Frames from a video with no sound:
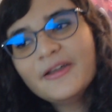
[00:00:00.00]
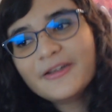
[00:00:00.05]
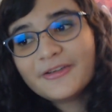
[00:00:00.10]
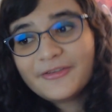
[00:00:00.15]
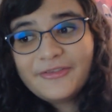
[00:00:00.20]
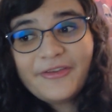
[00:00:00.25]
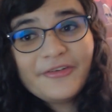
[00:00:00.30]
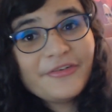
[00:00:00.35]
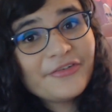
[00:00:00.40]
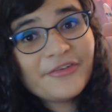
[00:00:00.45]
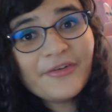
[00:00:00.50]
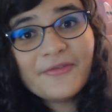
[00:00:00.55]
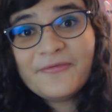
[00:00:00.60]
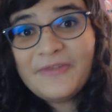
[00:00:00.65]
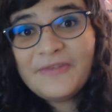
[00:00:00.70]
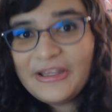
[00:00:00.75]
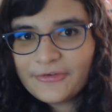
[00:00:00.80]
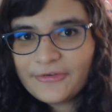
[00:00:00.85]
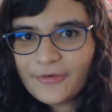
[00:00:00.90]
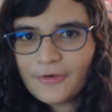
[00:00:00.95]
This is a
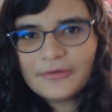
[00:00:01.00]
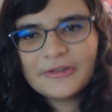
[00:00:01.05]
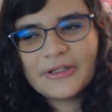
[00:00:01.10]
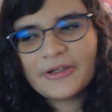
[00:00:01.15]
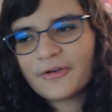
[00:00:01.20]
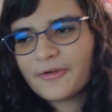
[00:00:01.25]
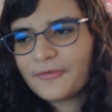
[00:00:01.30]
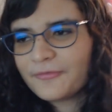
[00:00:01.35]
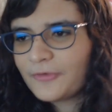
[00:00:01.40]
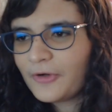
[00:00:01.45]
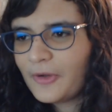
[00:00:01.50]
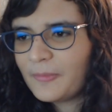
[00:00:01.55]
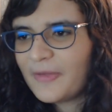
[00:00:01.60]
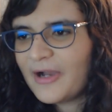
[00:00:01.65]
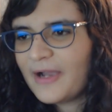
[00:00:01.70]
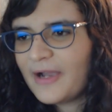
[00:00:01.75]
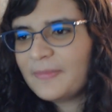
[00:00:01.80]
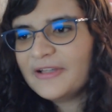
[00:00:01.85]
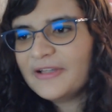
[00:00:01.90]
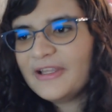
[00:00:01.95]
veto letter from,
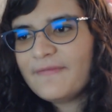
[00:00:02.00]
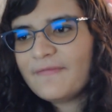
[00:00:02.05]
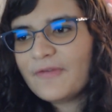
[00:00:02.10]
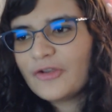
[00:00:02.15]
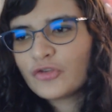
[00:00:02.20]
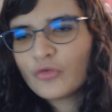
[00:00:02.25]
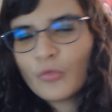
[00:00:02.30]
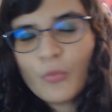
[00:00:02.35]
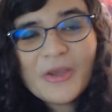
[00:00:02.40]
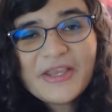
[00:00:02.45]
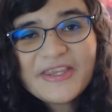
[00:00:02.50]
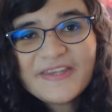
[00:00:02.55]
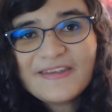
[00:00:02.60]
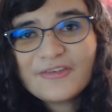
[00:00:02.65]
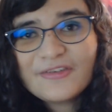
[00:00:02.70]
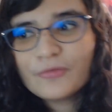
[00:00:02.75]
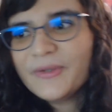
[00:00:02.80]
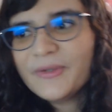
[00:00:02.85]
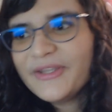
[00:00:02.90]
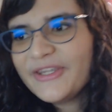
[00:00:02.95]
I believe,
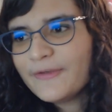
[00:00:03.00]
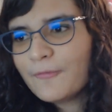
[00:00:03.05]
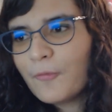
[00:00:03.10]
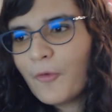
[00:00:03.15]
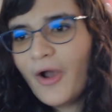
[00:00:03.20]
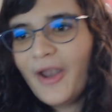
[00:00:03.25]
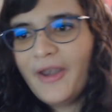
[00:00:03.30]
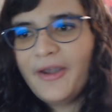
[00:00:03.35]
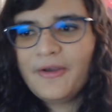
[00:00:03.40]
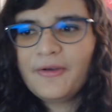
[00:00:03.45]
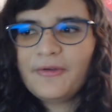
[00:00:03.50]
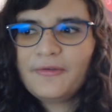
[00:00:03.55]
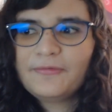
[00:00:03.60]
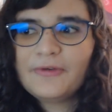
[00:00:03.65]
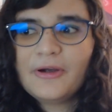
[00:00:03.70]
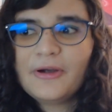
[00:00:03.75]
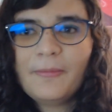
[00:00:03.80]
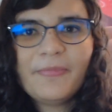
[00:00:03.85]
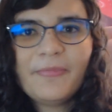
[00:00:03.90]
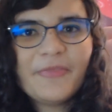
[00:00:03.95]
2021
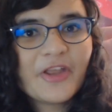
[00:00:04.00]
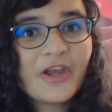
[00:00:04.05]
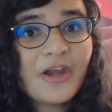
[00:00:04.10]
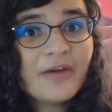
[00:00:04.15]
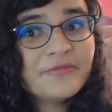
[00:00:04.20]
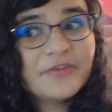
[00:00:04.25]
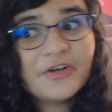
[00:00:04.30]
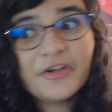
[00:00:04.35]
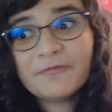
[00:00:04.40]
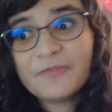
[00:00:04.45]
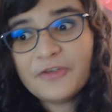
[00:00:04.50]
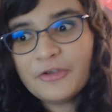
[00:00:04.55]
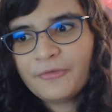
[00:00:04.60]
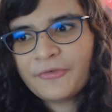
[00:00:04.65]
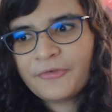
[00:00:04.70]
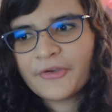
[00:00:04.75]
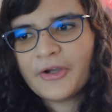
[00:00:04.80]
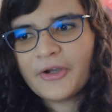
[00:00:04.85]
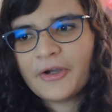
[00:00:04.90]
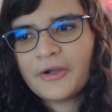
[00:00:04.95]
from the governor of
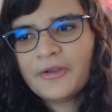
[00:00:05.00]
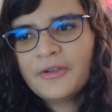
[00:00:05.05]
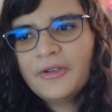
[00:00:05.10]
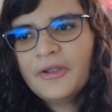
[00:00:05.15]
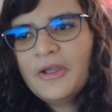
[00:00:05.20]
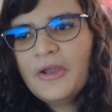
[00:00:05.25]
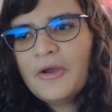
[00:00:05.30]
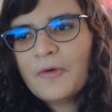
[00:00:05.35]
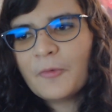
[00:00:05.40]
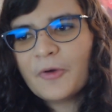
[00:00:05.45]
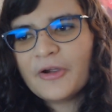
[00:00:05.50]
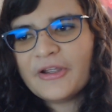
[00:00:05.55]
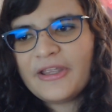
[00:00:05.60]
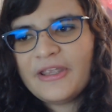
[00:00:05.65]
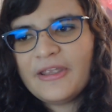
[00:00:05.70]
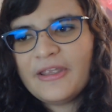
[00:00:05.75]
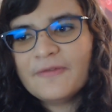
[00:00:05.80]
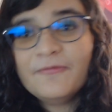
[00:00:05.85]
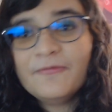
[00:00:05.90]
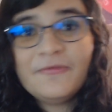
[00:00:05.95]
Utah, where
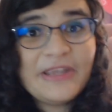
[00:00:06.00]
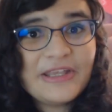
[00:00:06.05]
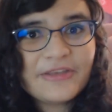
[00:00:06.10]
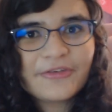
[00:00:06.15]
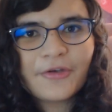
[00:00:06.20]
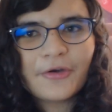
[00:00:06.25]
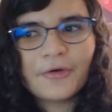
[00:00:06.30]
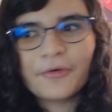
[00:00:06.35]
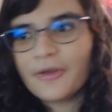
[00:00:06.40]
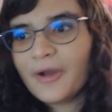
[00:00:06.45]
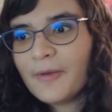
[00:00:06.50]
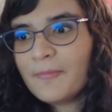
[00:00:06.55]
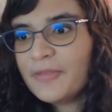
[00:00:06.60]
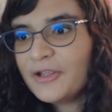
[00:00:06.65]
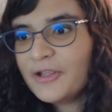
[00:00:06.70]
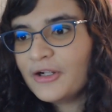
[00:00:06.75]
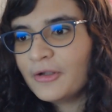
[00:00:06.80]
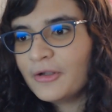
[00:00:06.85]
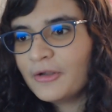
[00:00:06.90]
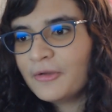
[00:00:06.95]
he vetoed a
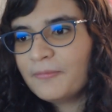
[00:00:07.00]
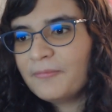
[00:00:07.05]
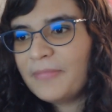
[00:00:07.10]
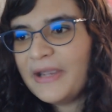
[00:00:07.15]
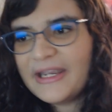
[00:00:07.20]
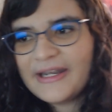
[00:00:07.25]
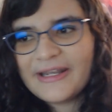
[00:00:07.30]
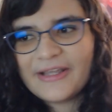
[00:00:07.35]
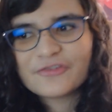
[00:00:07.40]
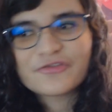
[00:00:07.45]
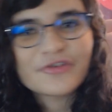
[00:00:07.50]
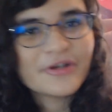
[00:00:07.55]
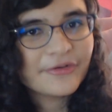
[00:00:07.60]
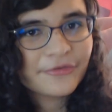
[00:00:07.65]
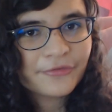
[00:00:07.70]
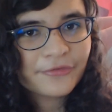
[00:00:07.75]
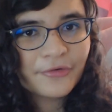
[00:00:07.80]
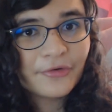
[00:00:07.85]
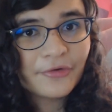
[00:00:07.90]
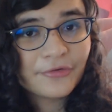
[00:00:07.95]
bill banning trans
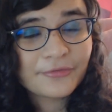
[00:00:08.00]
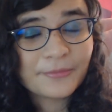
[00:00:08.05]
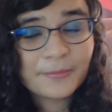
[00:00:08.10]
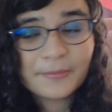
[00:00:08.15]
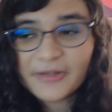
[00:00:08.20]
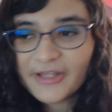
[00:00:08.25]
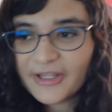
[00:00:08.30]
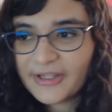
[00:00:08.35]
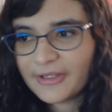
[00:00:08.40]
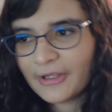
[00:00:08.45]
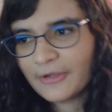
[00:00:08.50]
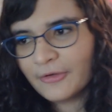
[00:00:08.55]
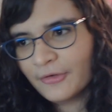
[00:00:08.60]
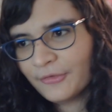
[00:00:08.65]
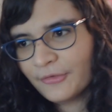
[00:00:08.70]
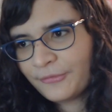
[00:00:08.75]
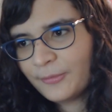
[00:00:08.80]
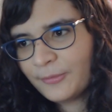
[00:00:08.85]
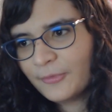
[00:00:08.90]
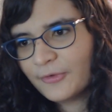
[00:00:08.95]
girls from playing in
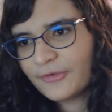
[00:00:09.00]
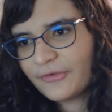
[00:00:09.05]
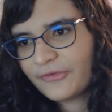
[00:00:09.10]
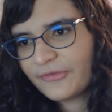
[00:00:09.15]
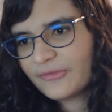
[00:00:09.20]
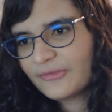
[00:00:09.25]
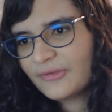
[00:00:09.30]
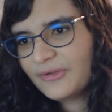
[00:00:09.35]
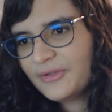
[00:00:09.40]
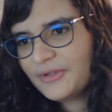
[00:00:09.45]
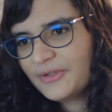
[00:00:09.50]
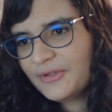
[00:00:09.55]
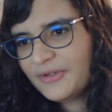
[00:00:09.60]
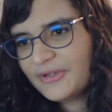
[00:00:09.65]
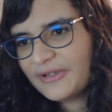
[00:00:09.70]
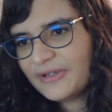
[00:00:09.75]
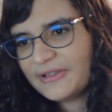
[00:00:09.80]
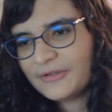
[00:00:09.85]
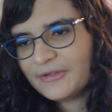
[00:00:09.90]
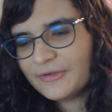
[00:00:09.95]
girls' sports.
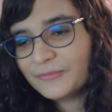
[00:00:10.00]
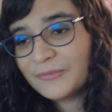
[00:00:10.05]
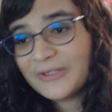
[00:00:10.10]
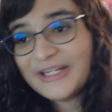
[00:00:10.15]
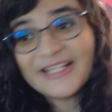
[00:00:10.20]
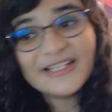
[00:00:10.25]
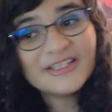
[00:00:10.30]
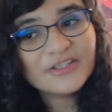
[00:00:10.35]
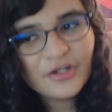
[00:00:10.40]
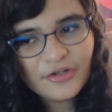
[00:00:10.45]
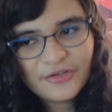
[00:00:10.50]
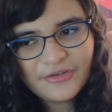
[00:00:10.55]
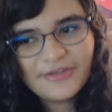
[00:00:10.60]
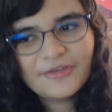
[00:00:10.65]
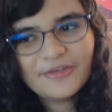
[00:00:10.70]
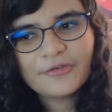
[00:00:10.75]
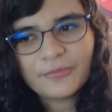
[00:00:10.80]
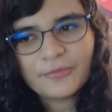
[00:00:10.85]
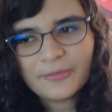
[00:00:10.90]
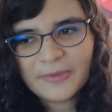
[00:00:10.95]
And when he looked
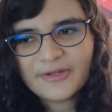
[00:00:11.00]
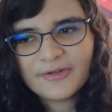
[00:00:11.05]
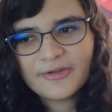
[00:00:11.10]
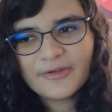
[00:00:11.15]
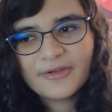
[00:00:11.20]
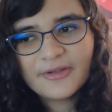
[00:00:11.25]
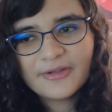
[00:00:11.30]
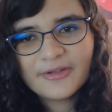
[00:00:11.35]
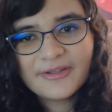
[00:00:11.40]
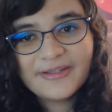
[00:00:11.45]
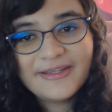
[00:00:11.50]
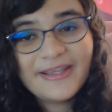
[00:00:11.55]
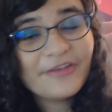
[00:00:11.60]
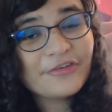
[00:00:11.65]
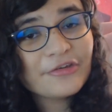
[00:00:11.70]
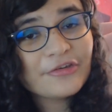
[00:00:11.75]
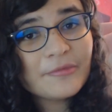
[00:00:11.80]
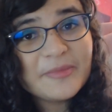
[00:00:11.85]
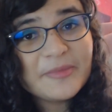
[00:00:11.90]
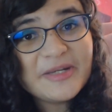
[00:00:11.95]
into it, guess
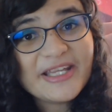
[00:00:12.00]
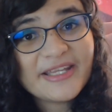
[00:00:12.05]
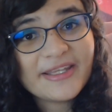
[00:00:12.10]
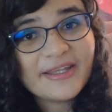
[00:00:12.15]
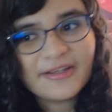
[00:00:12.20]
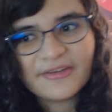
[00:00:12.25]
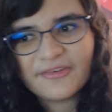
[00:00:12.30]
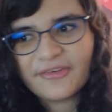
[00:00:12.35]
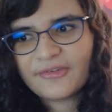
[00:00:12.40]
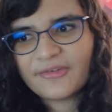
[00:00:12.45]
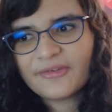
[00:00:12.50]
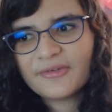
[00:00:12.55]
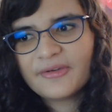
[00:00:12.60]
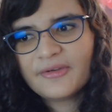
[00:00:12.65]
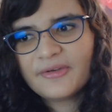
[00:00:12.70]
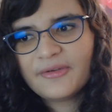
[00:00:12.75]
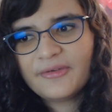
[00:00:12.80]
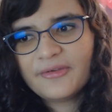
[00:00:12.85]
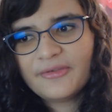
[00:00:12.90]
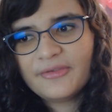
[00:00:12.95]
how many kids
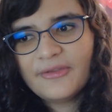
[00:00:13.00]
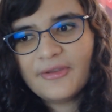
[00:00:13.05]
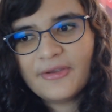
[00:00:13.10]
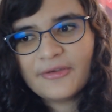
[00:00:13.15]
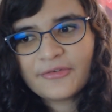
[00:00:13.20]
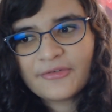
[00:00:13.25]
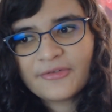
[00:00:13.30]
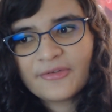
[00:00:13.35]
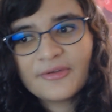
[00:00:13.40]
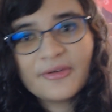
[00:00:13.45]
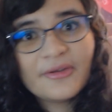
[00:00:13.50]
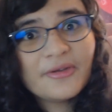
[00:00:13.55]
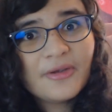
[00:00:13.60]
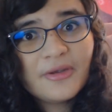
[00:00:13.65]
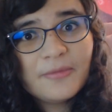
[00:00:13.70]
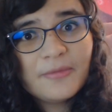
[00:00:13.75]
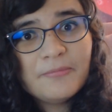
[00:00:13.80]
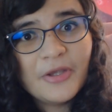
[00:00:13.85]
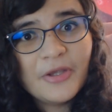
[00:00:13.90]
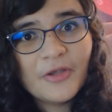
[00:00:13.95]
this
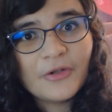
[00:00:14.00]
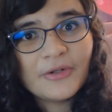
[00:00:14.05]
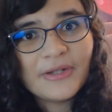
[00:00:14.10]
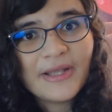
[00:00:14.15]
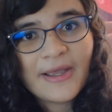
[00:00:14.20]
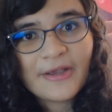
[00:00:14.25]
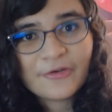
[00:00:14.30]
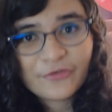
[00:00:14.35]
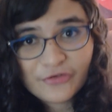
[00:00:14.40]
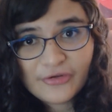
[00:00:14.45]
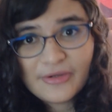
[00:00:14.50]
bill actually